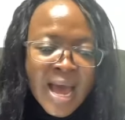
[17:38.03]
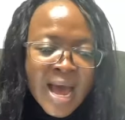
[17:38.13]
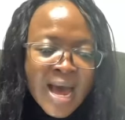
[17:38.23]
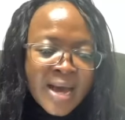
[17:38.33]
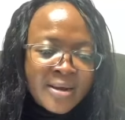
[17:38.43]

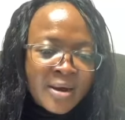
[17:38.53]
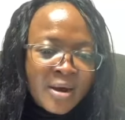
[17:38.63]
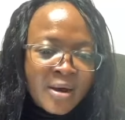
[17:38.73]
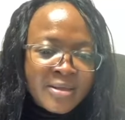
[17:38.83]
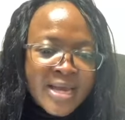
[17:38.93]
And
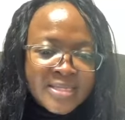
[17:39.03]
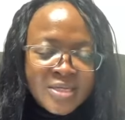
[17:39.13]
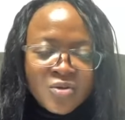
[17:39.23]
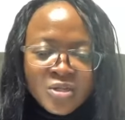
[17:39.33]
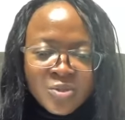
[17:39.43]
yes,
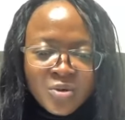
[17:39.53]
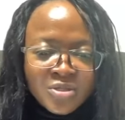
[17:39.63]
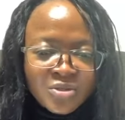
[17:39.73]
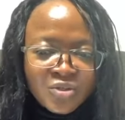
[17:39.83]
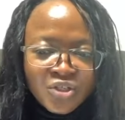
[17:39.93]
it goes towards
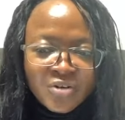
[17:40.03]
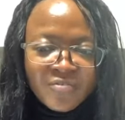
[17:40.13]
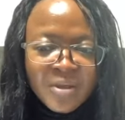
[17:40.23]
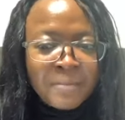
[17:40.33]
your tuition fee,